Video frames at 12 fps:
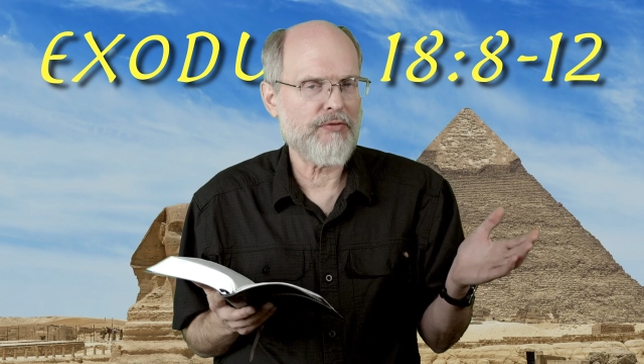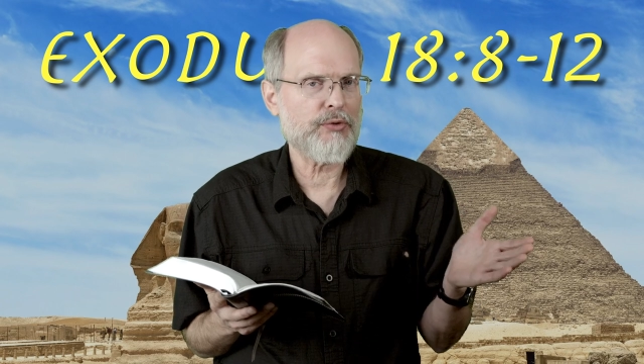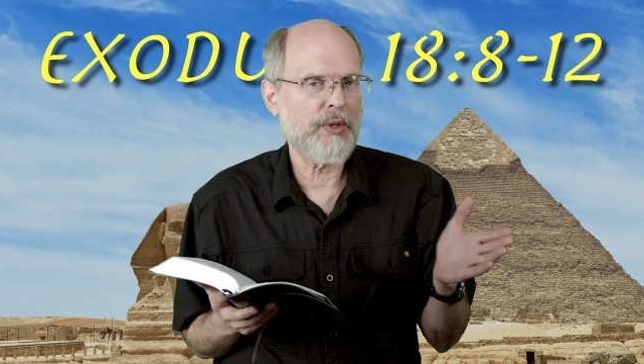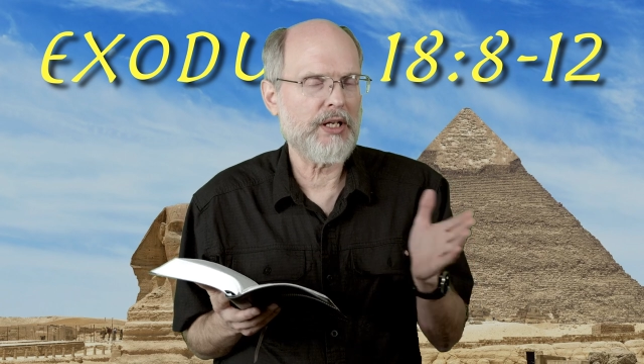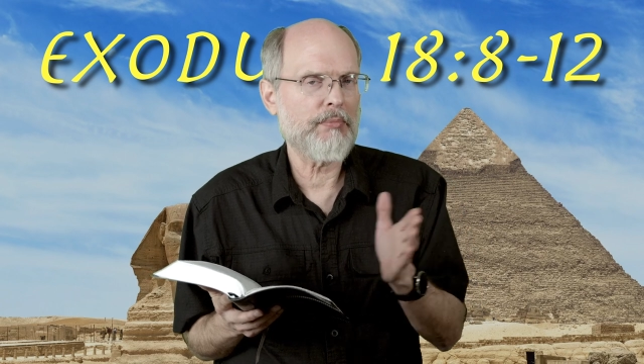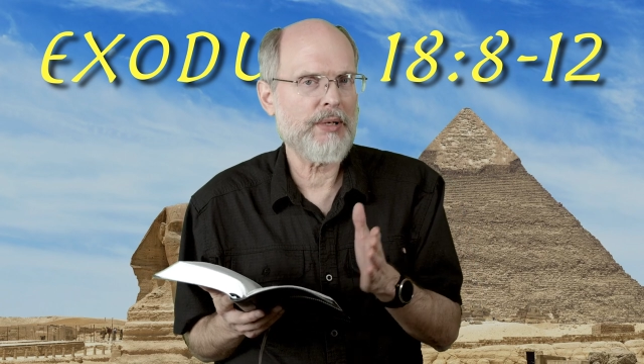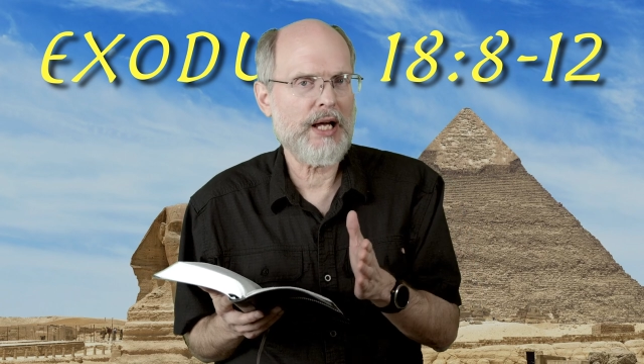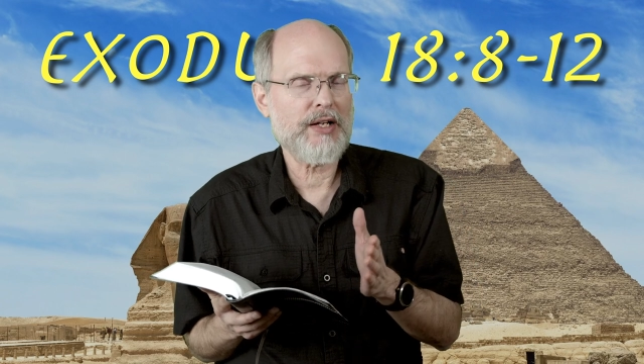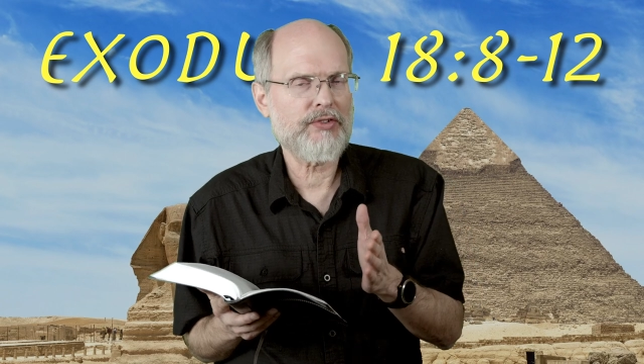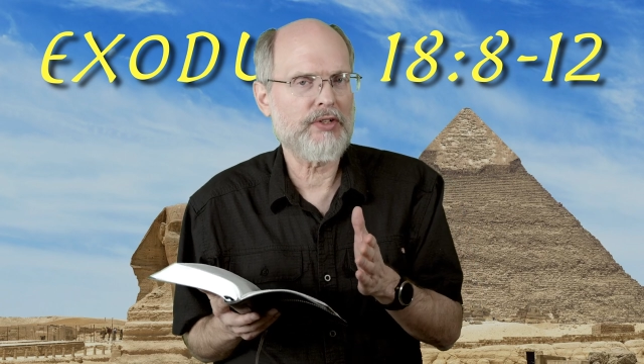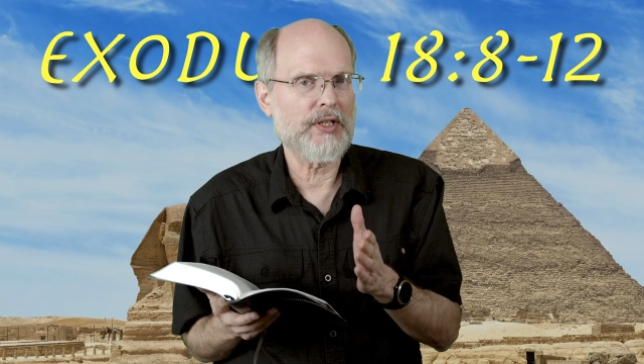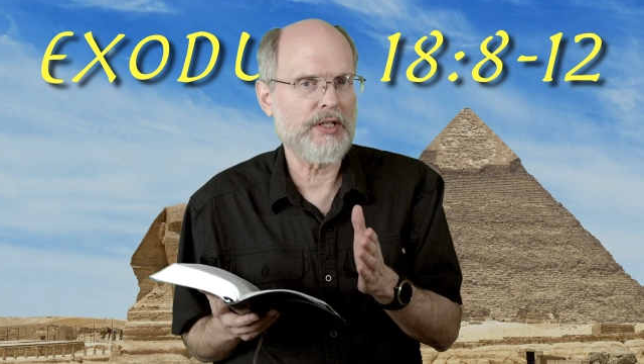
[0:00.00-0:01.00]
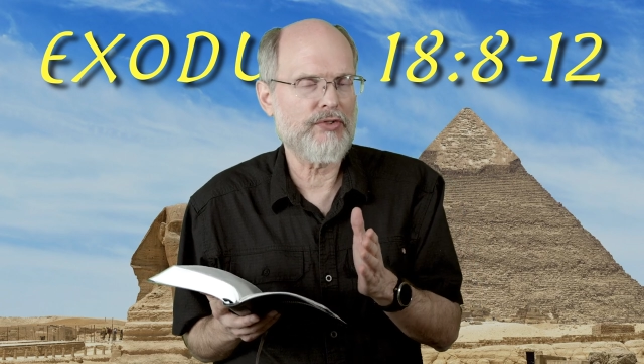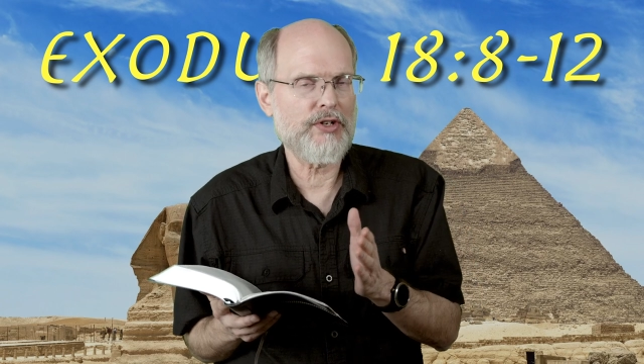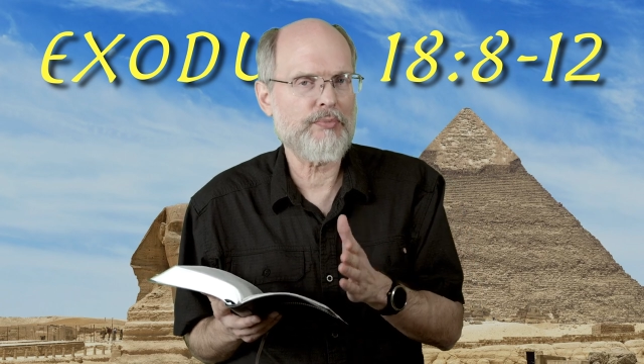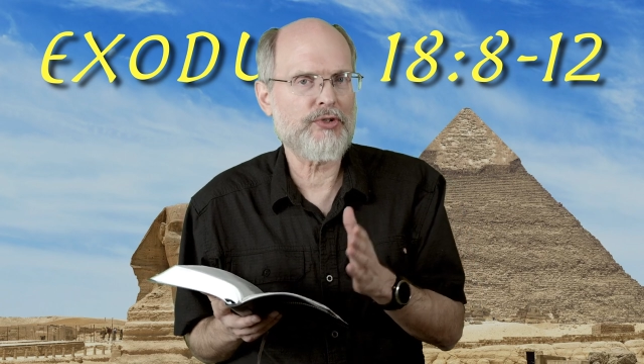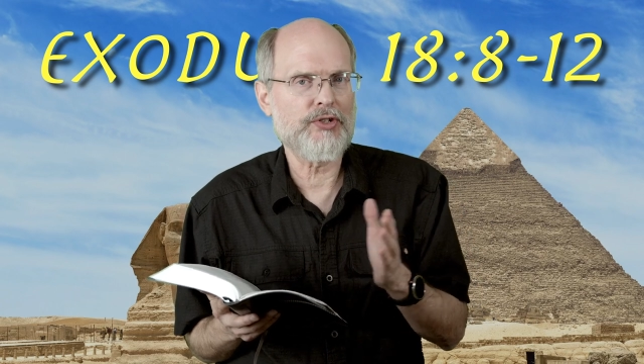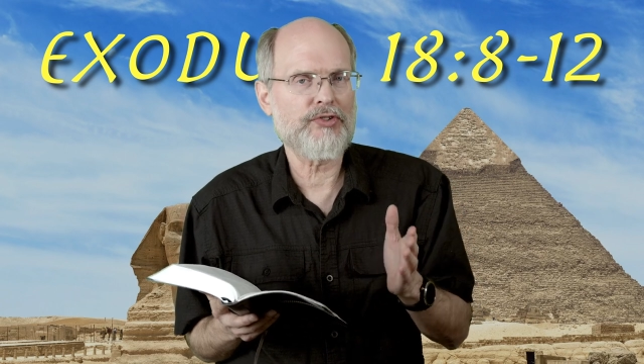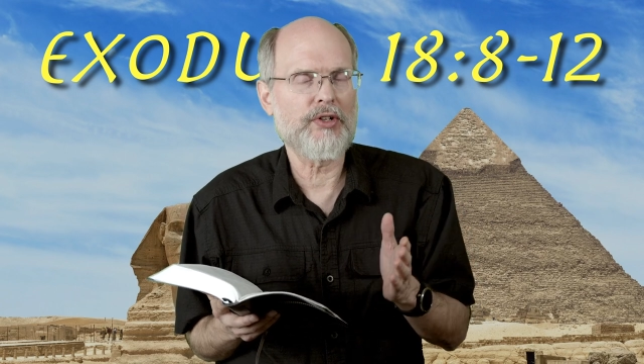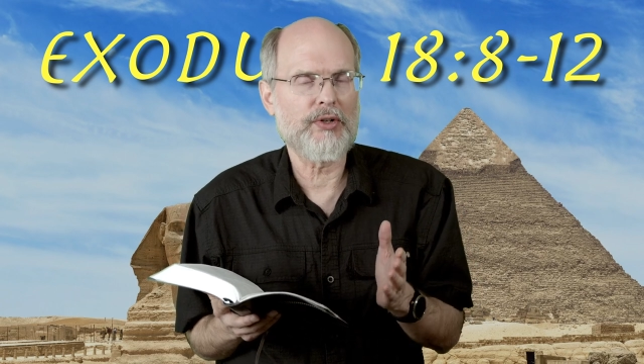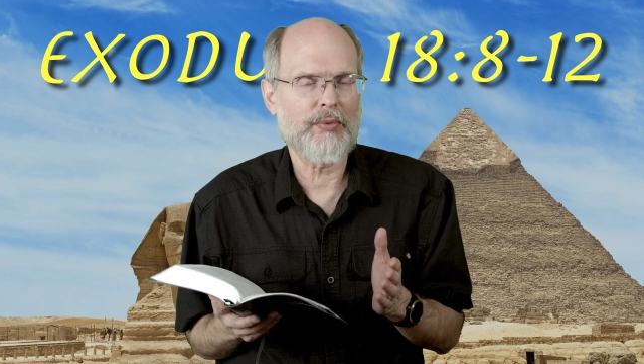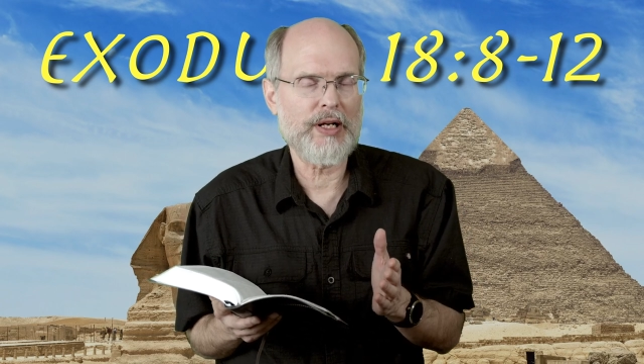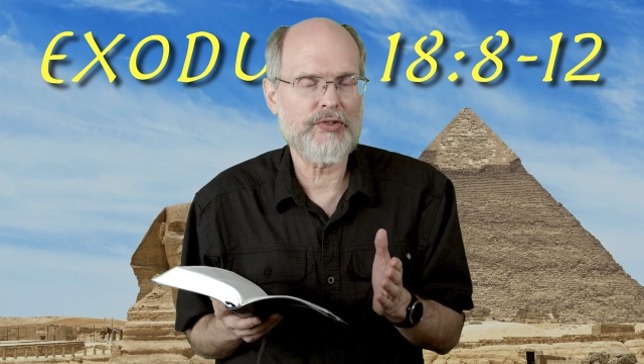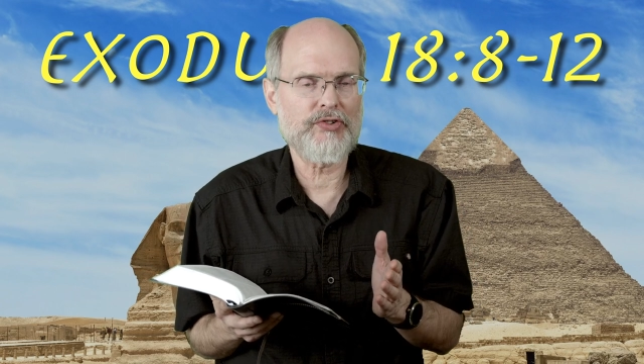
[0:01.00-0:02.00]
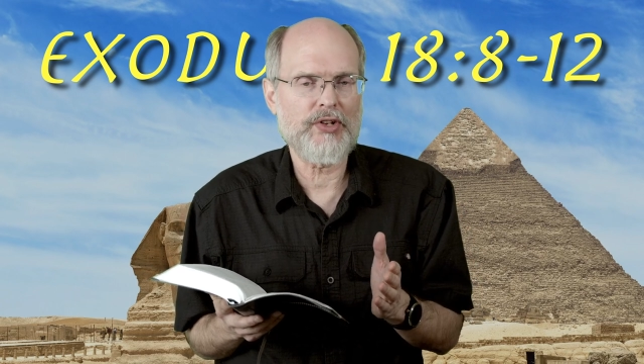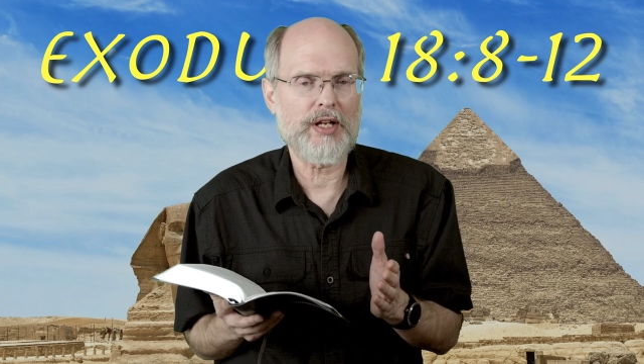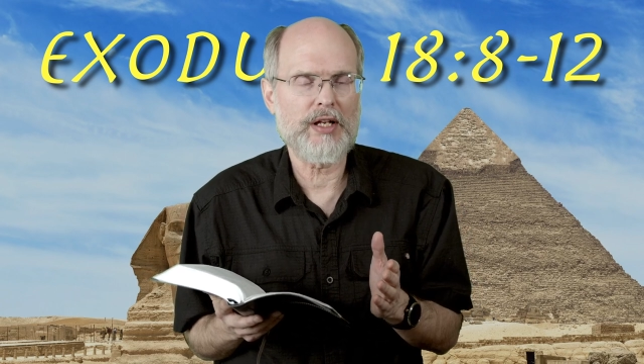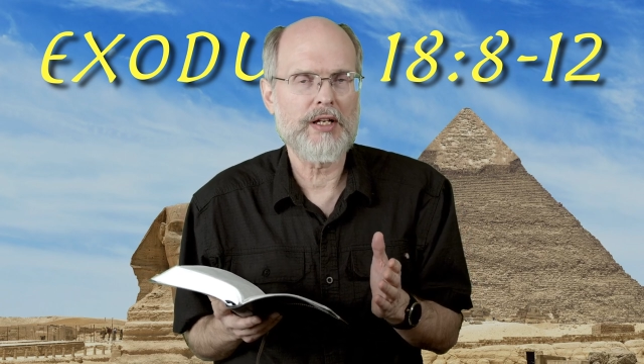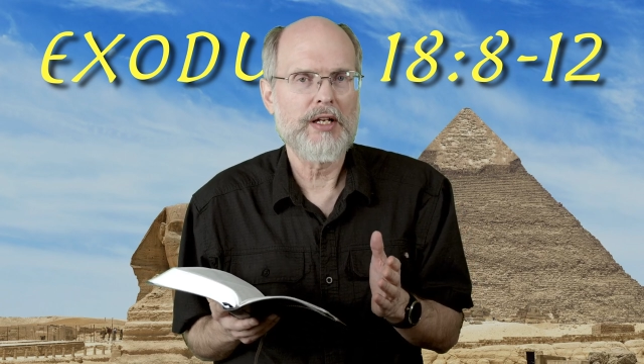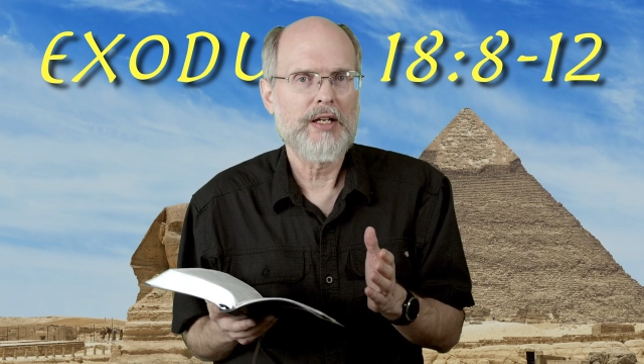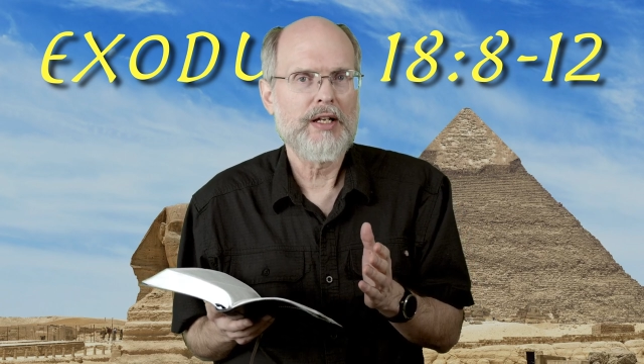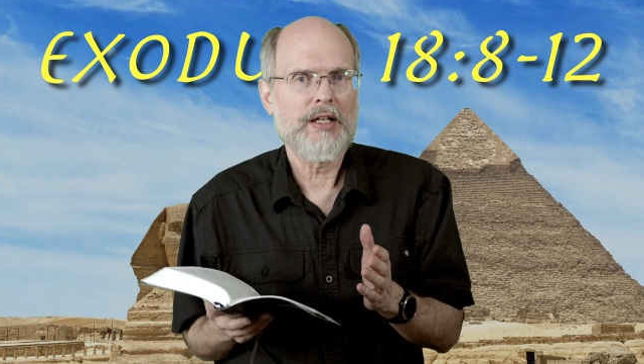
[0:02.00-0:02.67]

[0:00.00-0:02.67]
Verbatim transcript: after we get past the Egyptians and the Red Sea,